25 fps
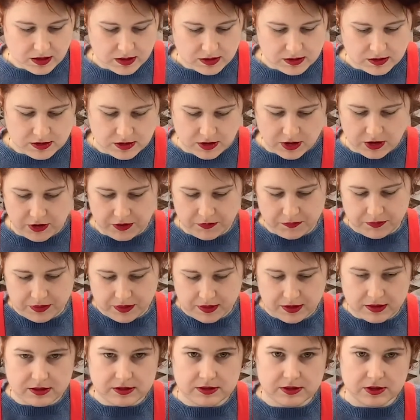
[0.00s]
So
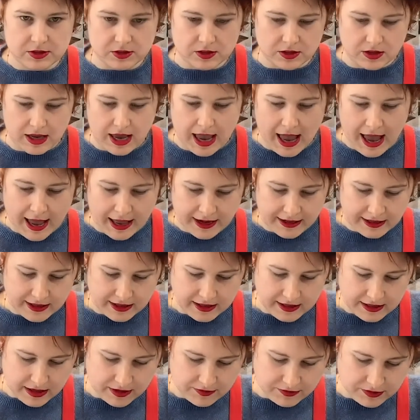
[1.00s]
to add
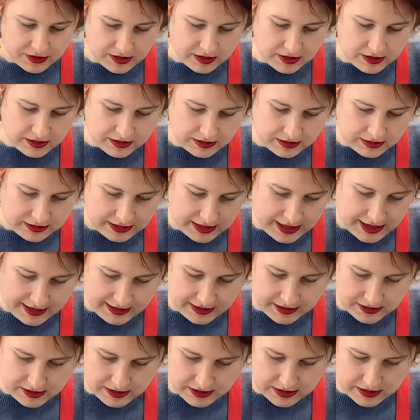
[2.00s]
another
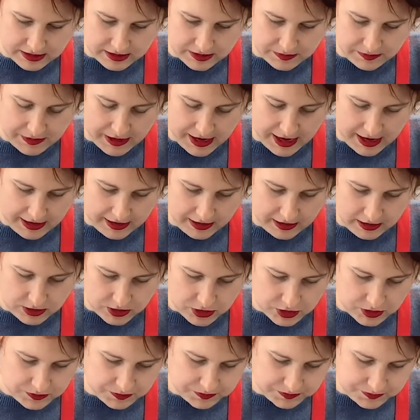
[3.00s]
layer to this
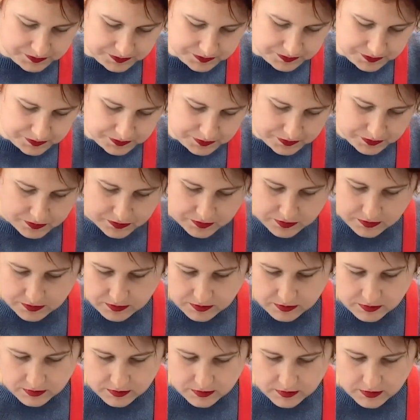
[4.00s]
page,
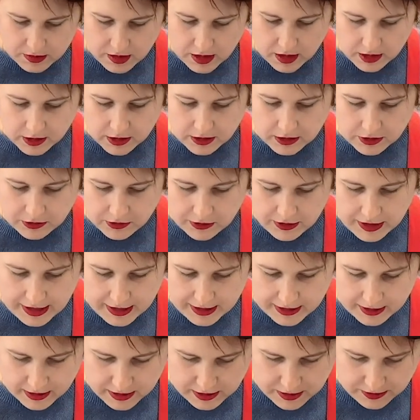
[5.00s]
I'm going to
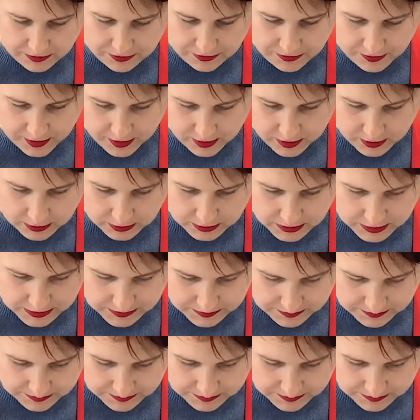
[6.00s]
create a fold,